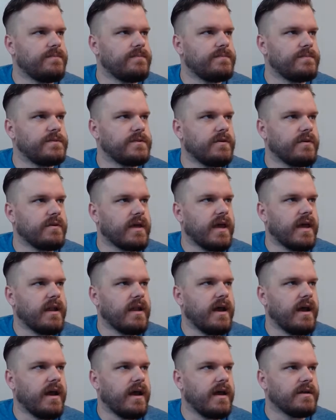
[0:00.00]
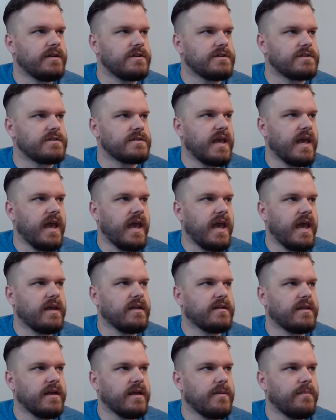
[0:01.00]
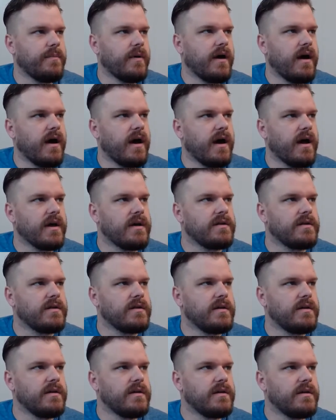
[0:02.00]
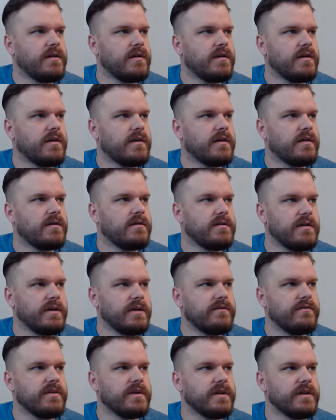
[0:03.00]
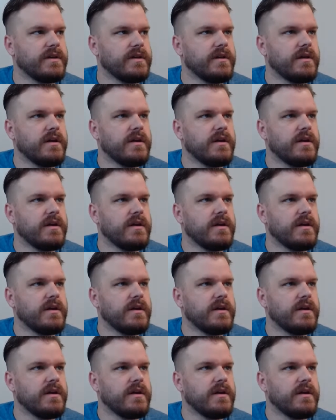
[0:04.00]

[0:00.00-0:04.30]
So again, I just can't get behind Cleveland.